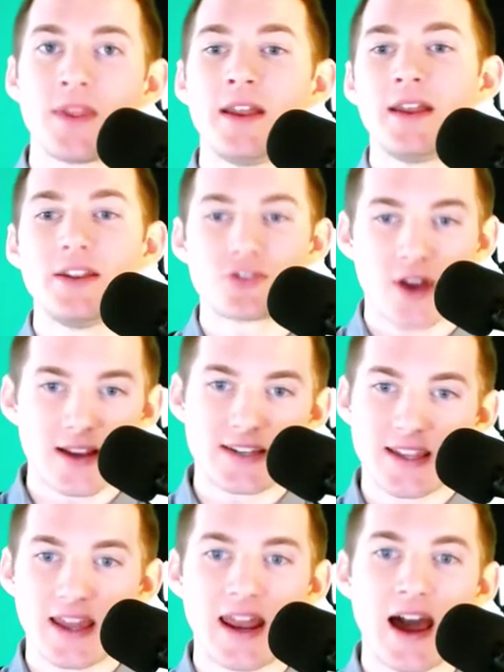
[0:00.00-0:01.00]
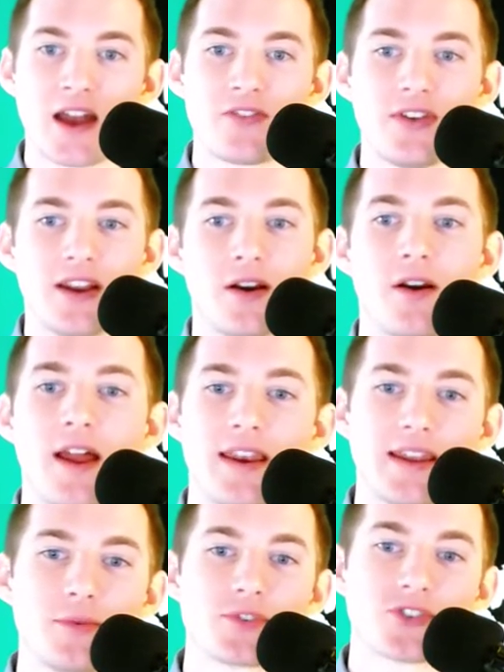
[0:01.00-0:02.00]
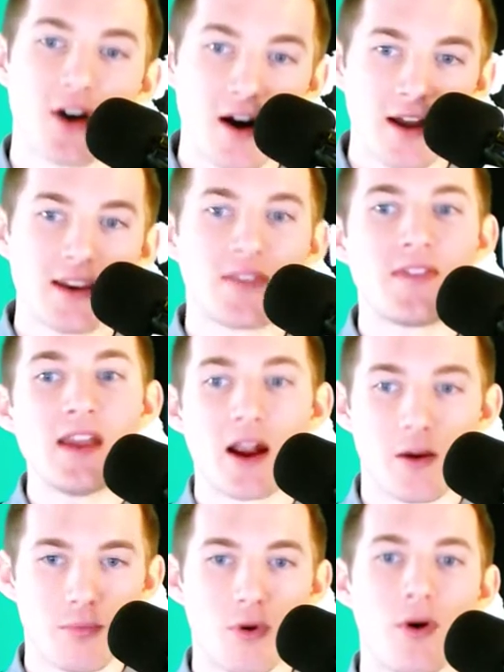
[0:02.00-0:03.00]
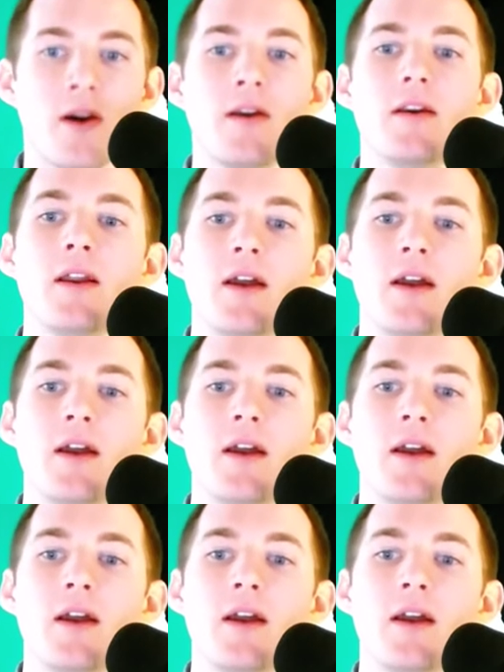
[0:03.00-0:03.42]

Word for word: he tried to get out of here, and he was caught at the airport